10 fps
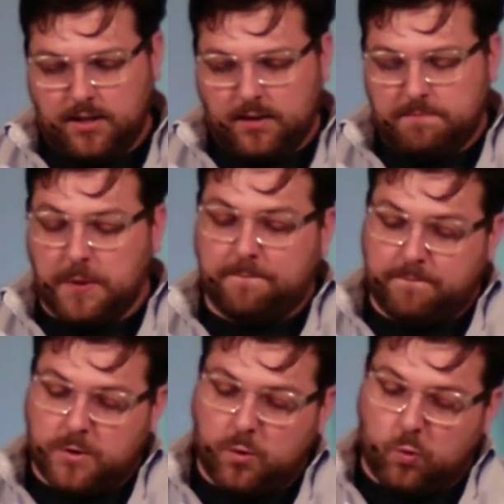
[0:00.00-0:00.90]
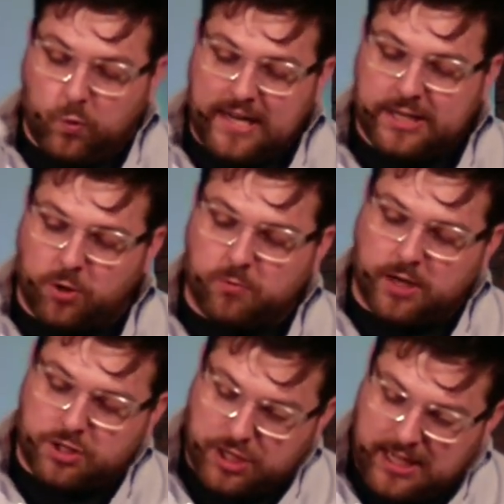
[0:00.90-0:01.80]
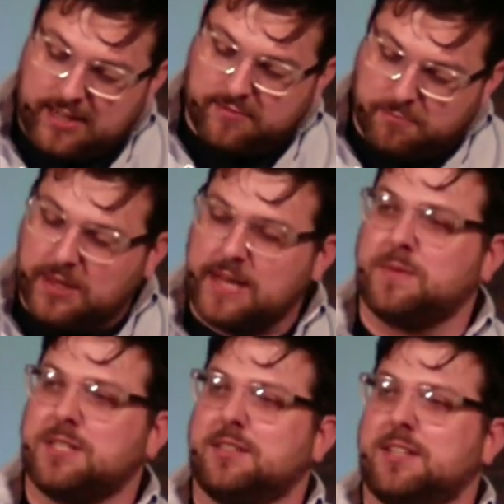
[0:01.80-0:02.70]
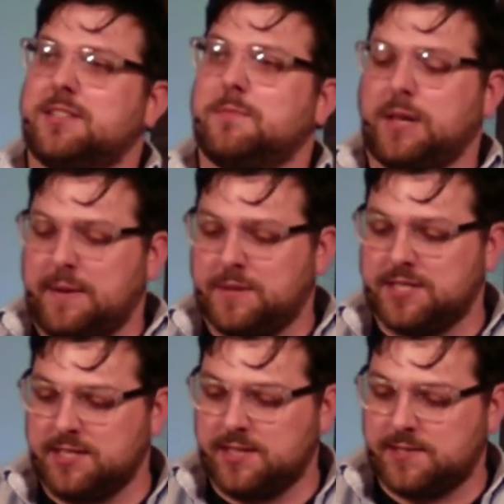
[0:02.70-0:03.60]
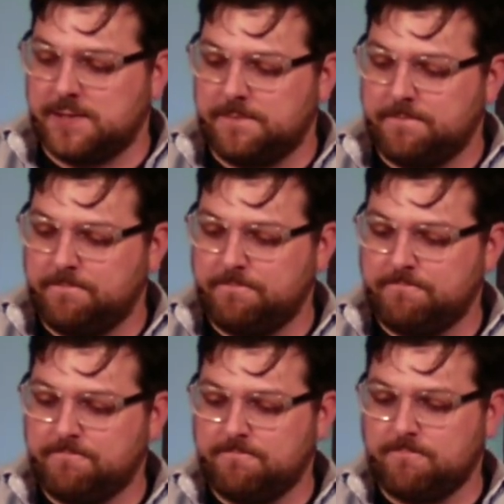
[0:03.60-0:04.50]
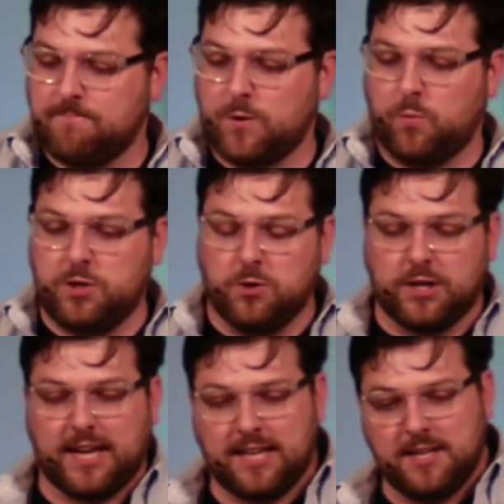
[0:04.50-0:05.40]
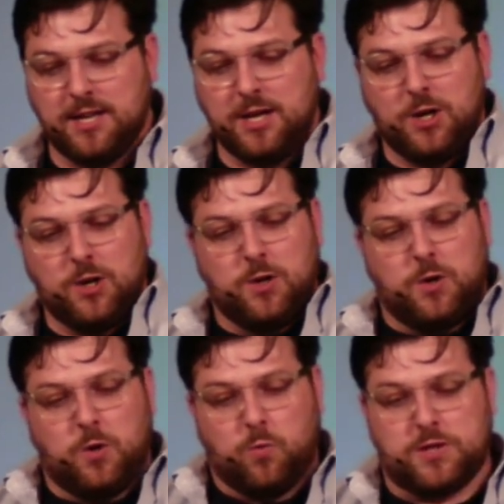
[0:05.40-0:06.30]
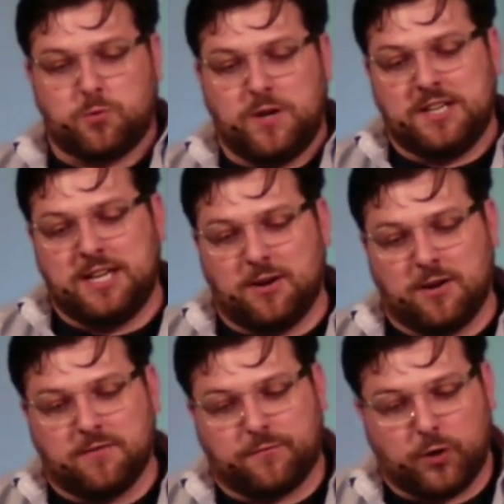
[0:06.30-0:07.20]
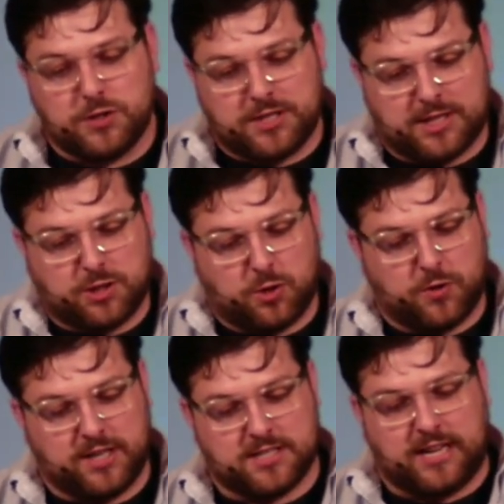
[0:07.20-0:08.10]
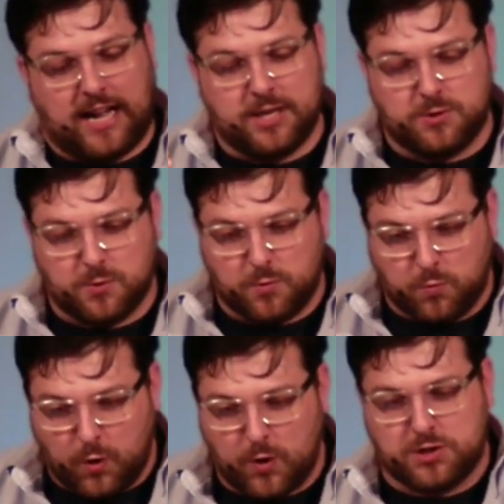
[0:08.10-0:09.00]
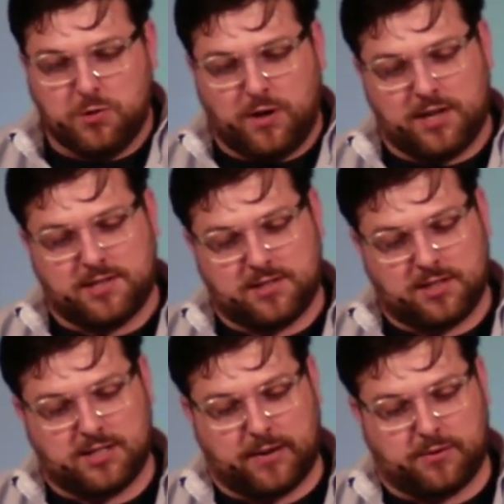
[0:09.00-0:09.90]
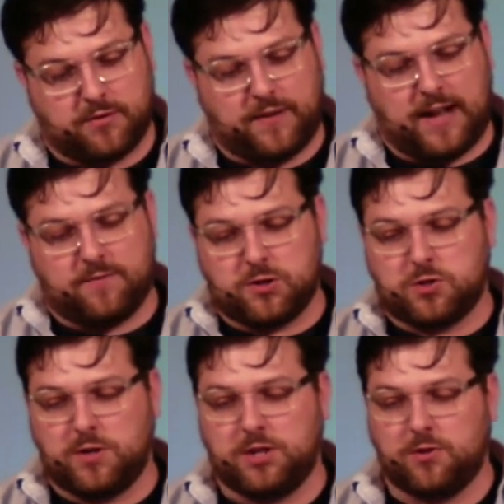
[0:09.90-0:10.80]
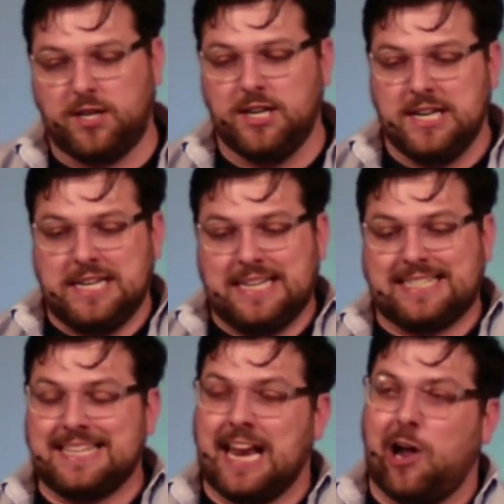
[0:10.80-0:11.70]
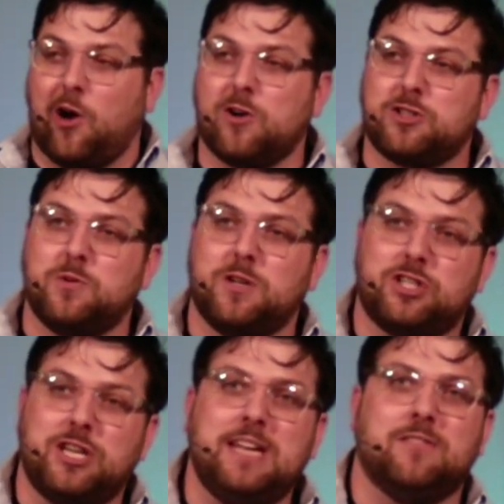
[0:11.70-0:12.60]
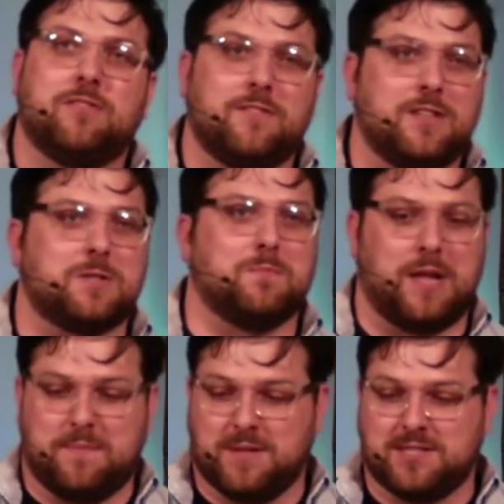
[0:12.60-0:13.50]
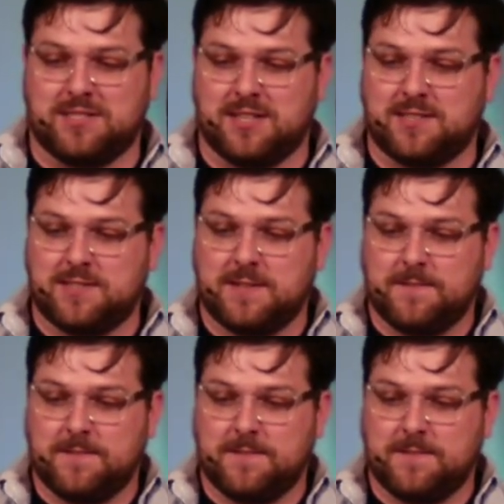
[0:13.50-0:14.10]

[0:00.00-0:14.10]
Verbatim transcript: But we don't achieve blamelessness. When you look at what's written here in First Thessalonians, God's word to us in chapter 5, verse 23 it's not ours to achieve this blamelessness.